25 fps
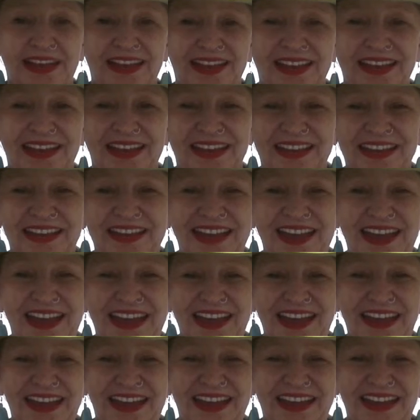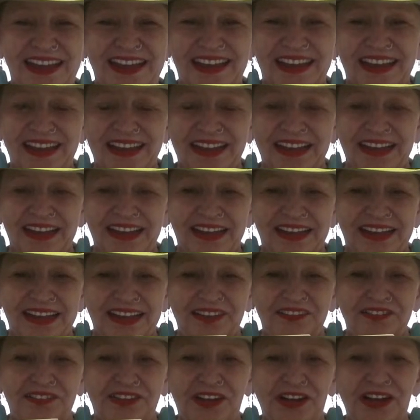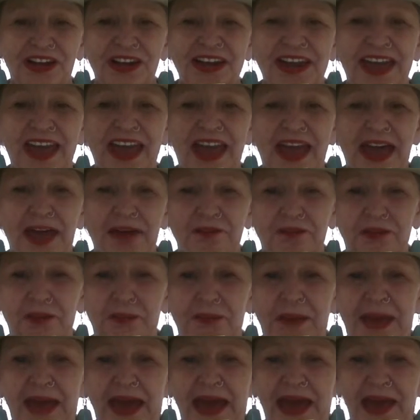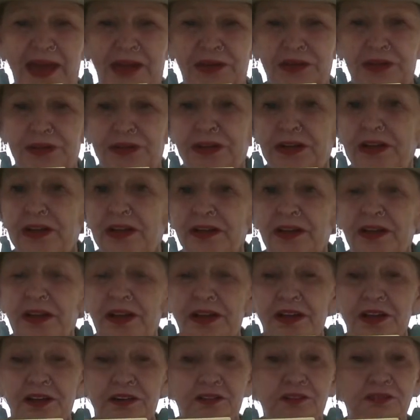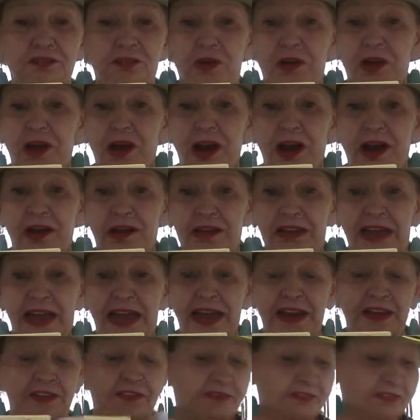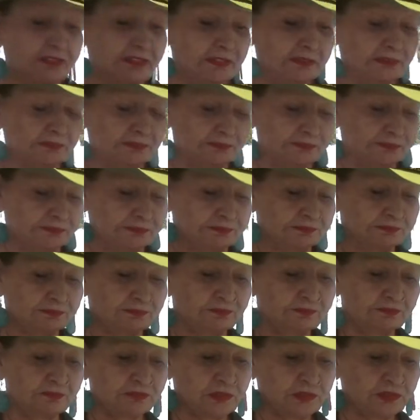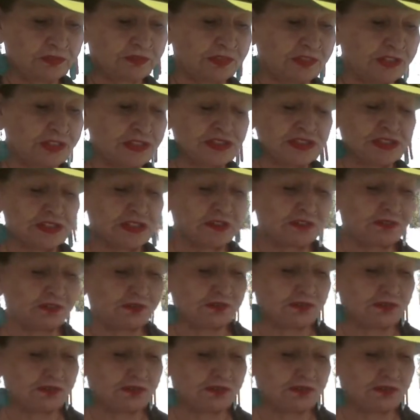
okay. If we're going to have a pattern for our life, first and